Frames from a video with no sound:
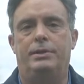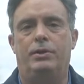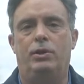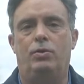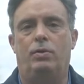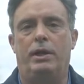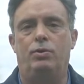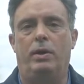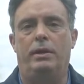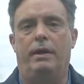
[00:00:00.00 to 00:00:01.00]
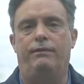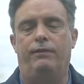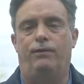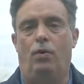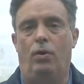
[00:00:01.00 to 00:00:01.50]
So you graduate
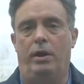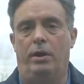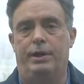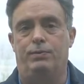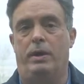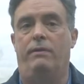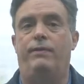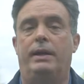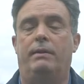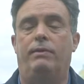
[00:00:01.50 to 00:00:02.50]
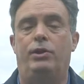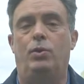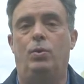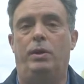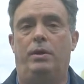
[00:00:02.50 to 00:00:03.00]
after four years with effectively
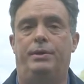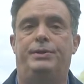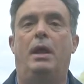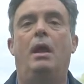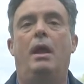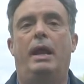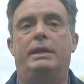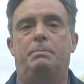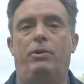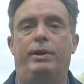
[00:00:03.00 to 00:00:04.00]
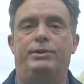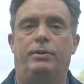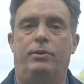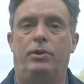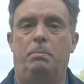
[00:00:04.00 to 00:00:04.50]
two years experience
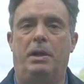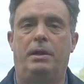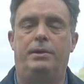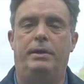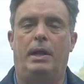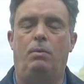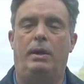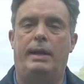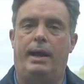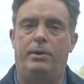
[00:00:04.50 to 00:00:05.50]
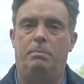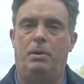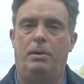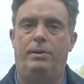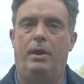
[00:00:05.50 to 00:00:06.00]
under your belt and that will
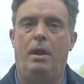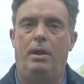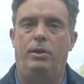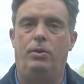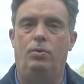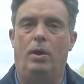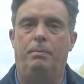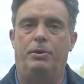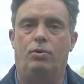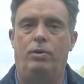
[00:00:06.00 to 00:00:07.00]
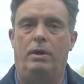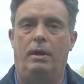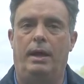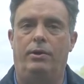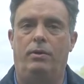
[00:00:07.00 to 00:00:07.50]
catapult you up the career
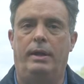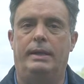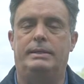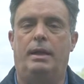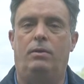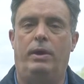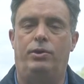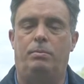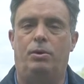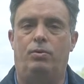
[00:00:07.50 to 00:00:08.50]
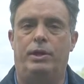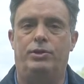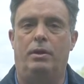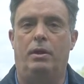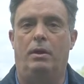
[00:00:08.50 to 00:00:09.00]
ladder and accelerate your
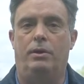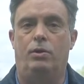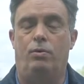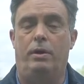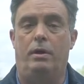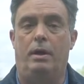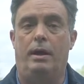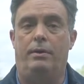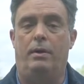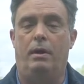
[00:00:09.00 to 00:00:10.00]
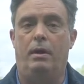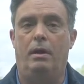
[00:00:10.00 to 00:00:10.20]
progression along the career ladder.